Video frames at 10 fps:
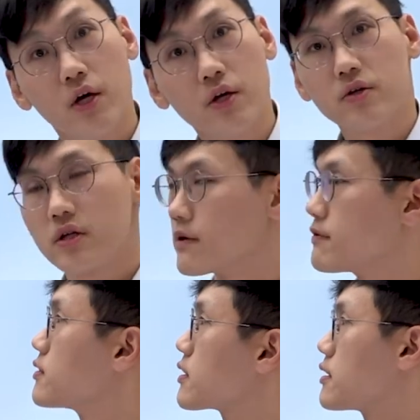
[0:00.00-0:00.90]
you can have a
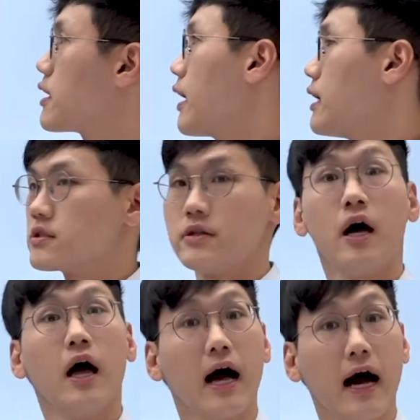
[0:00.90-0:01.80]
look at that as an
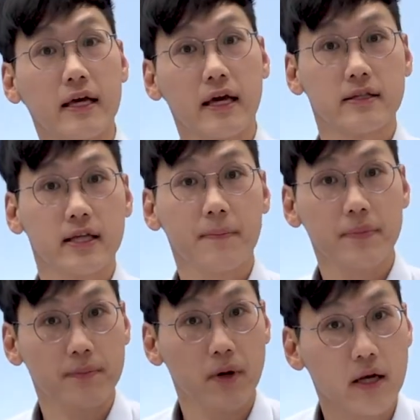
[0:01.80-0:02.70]
IA
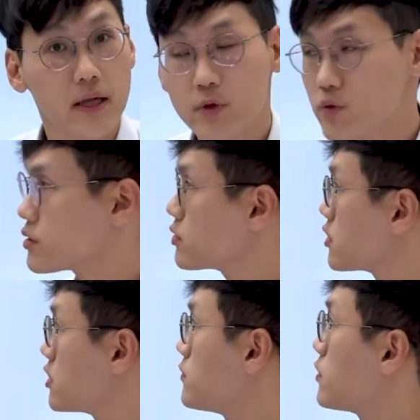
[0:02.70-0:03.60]
topic. But let me quickly give you a